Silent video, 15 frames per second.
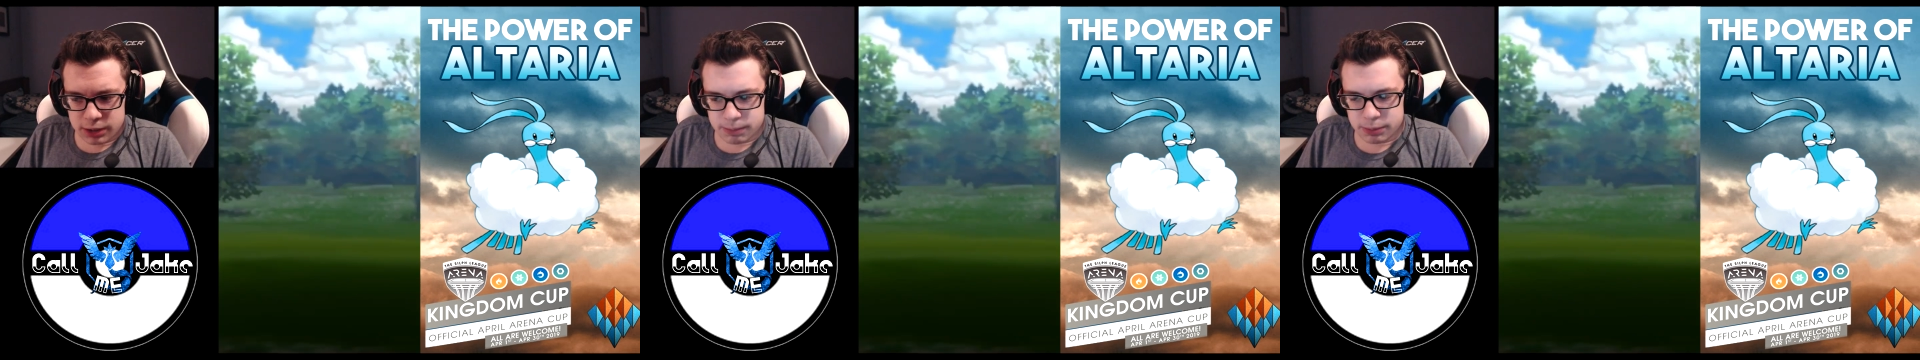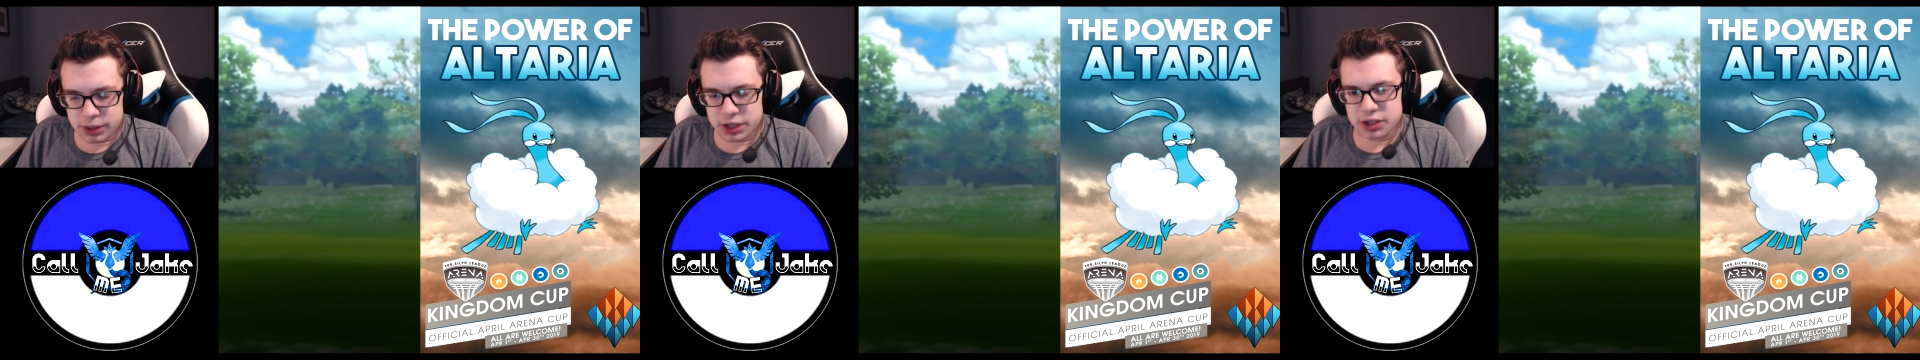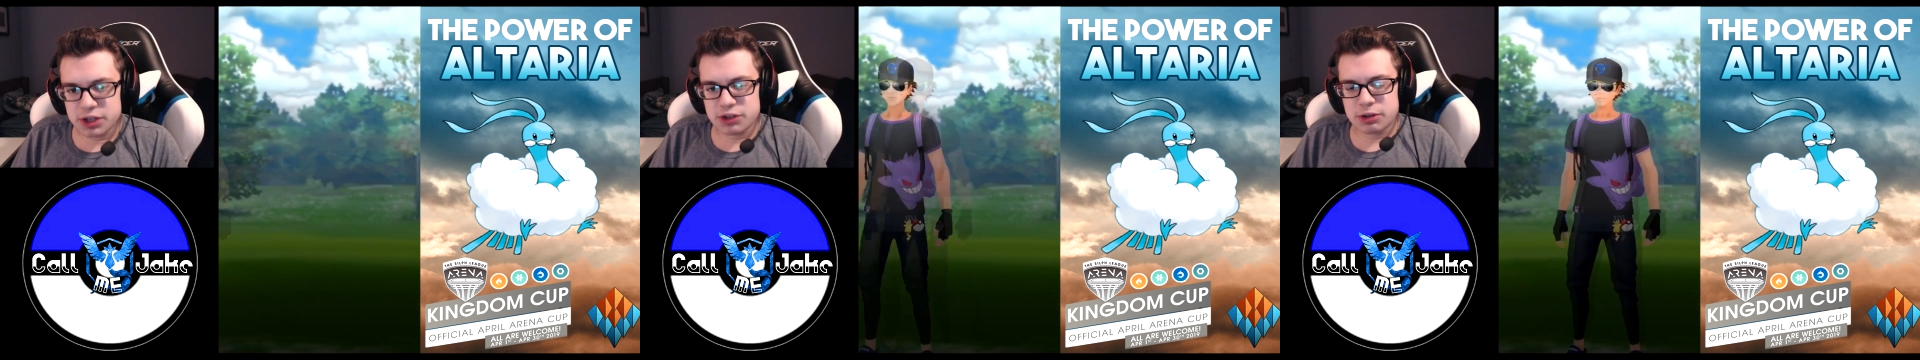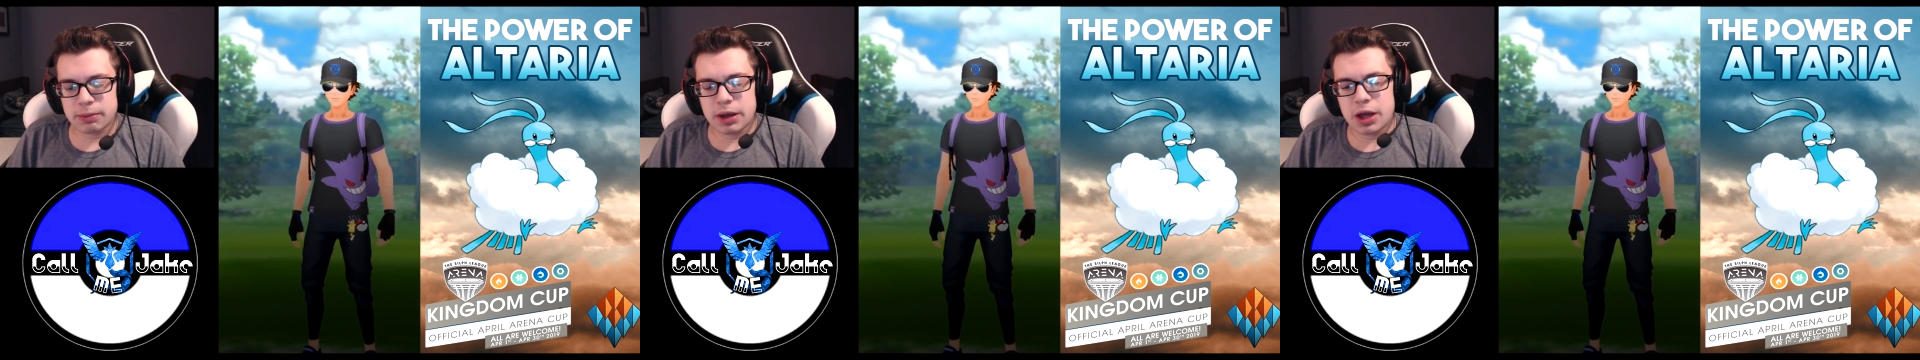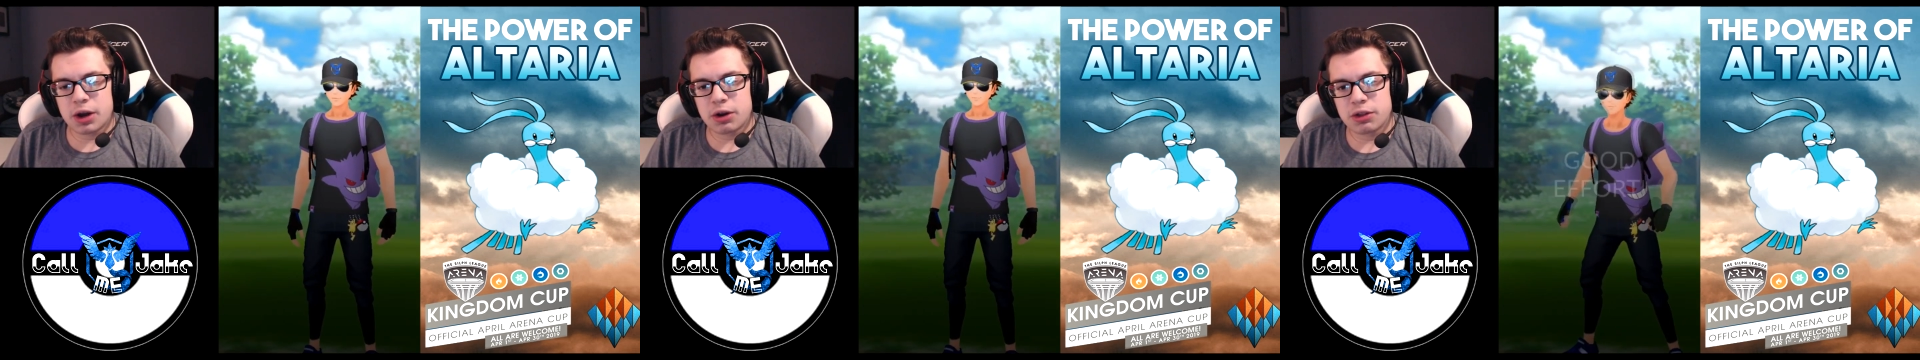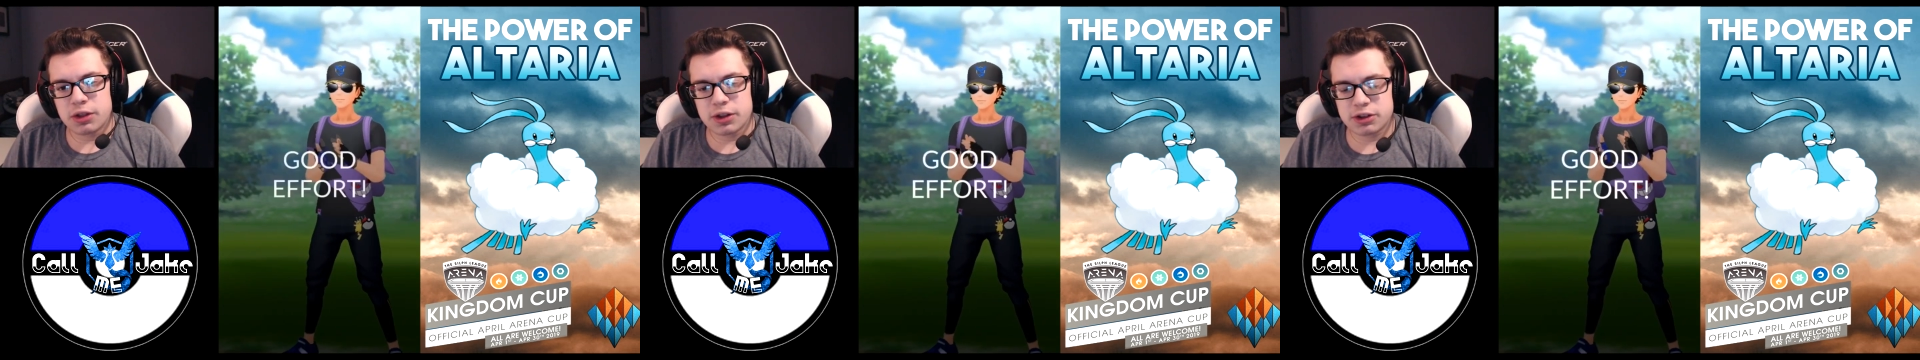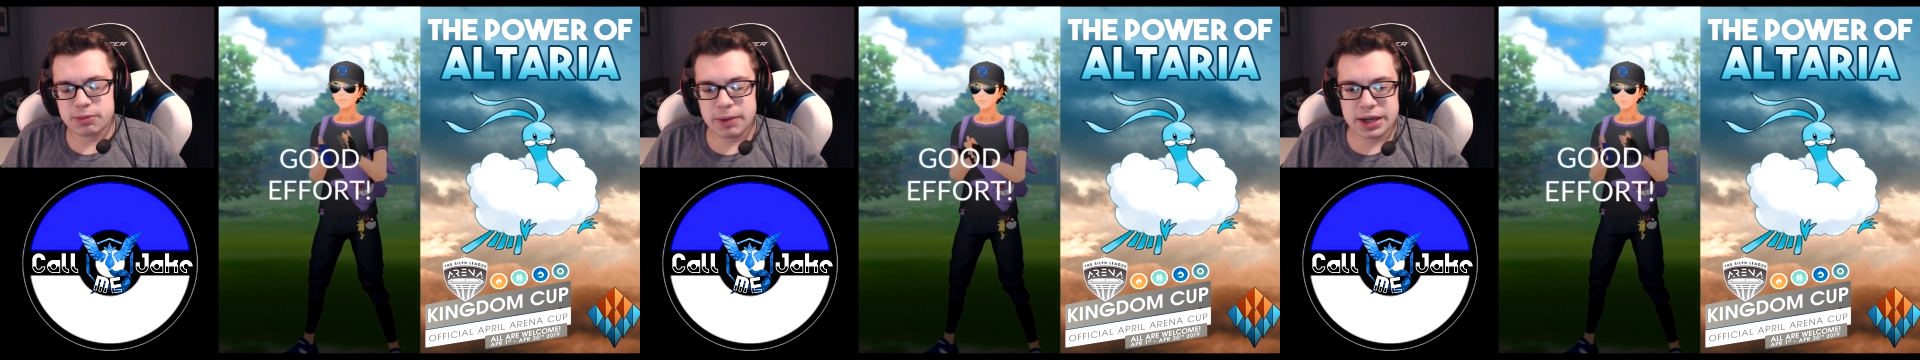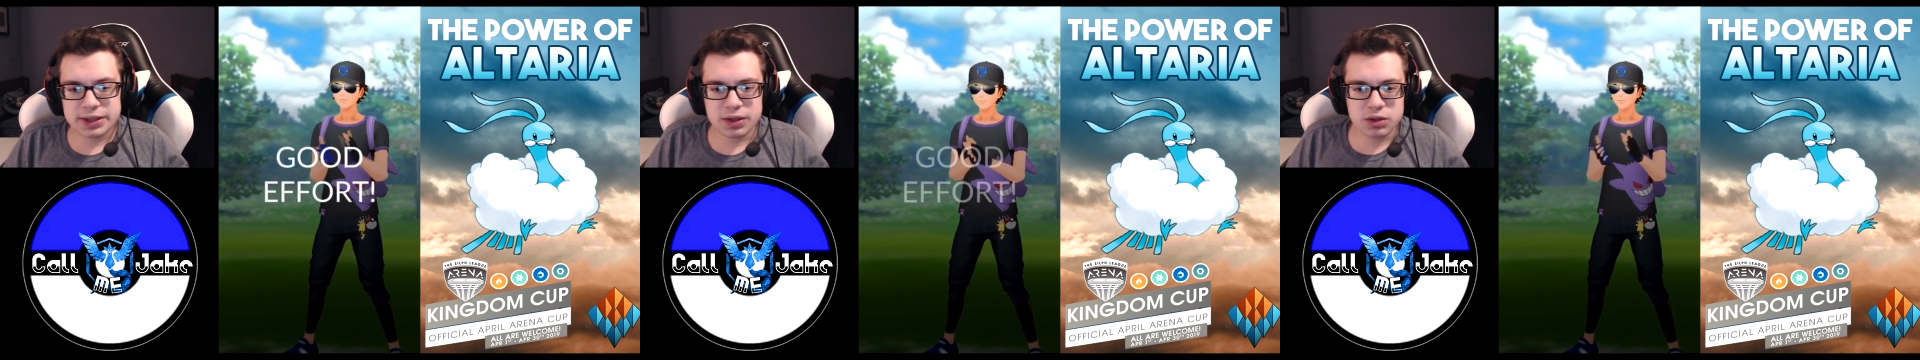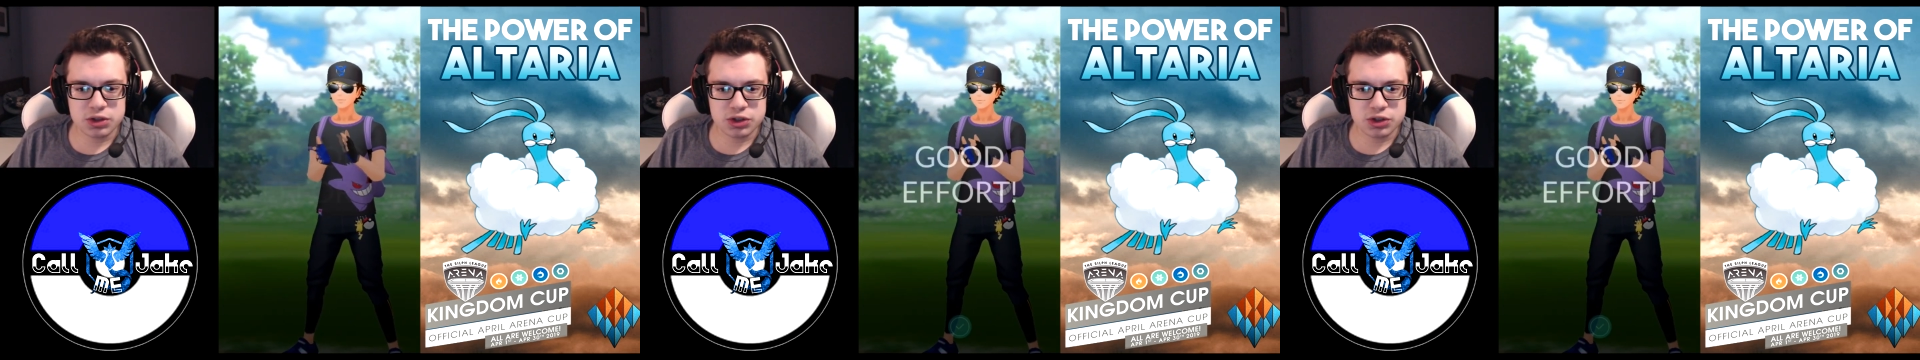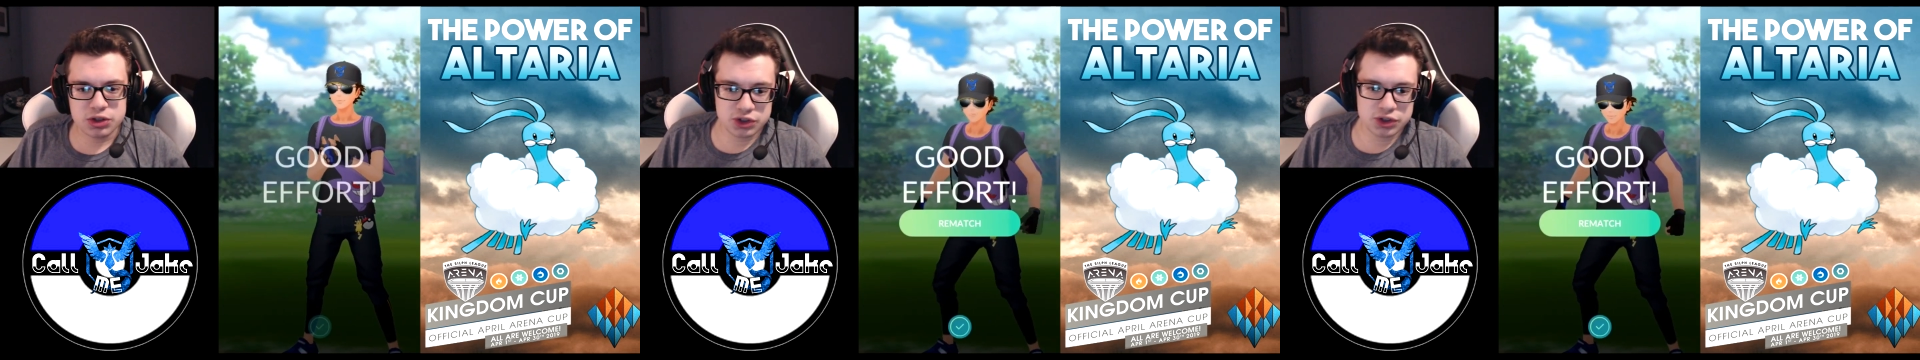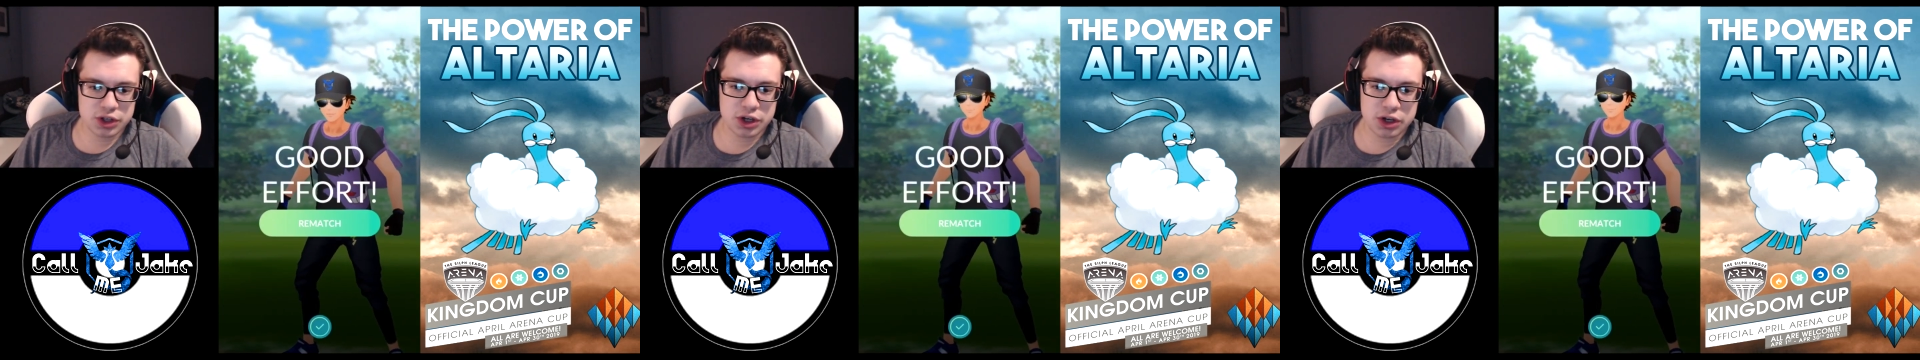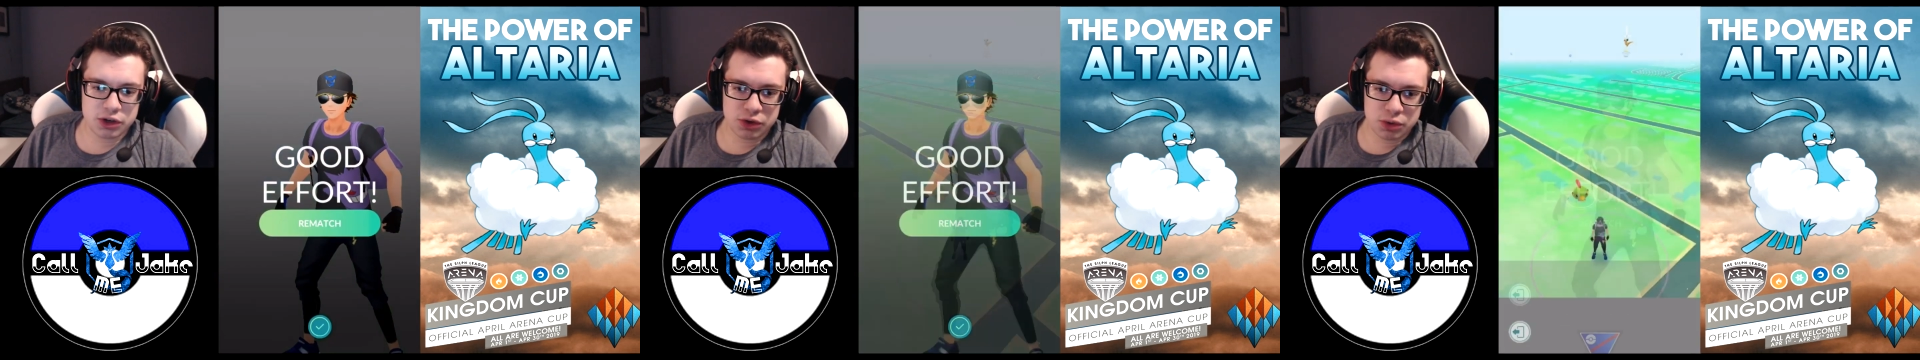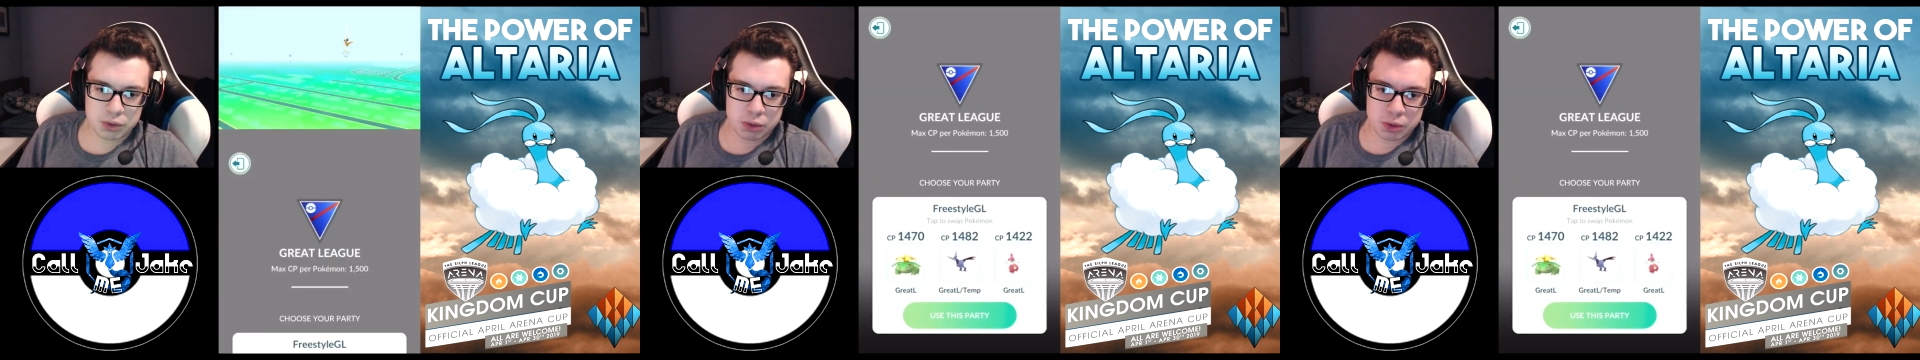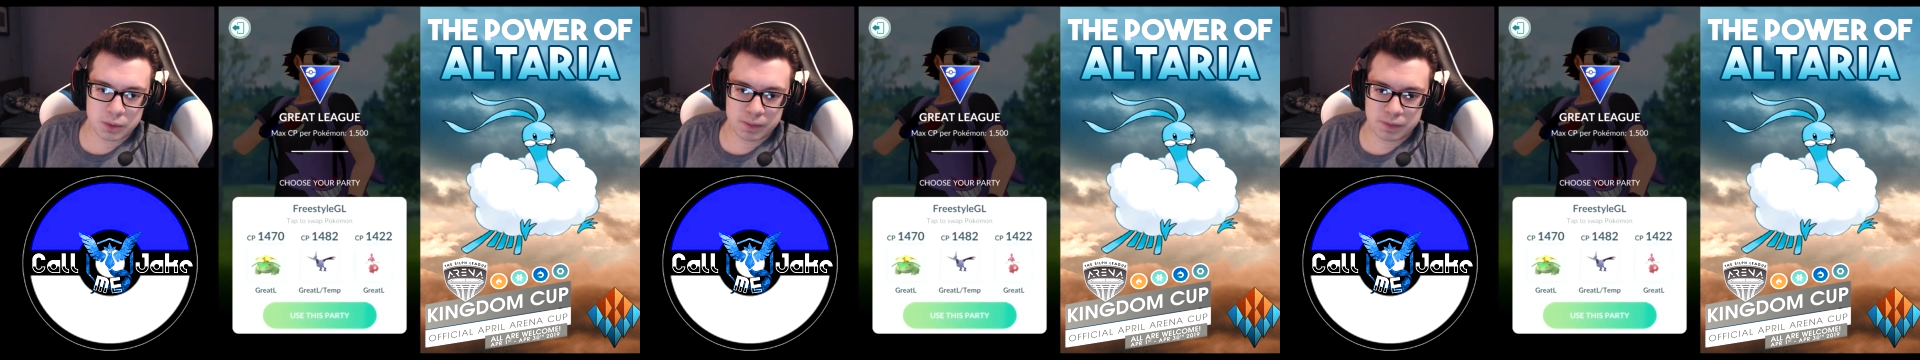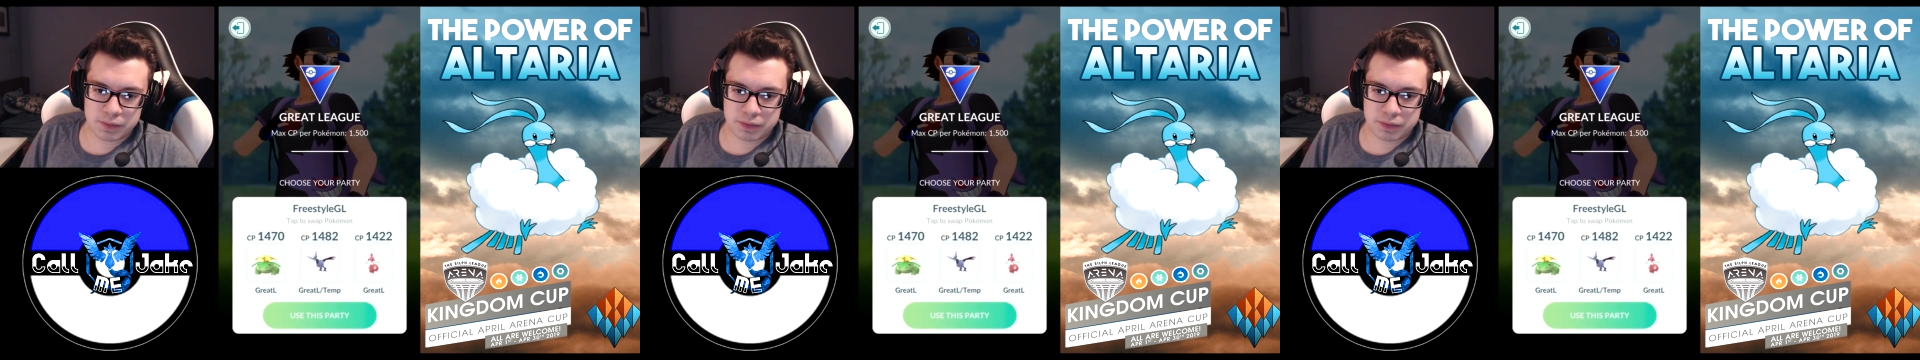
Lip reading: But it doesn't matter. That Smackdown's just going to do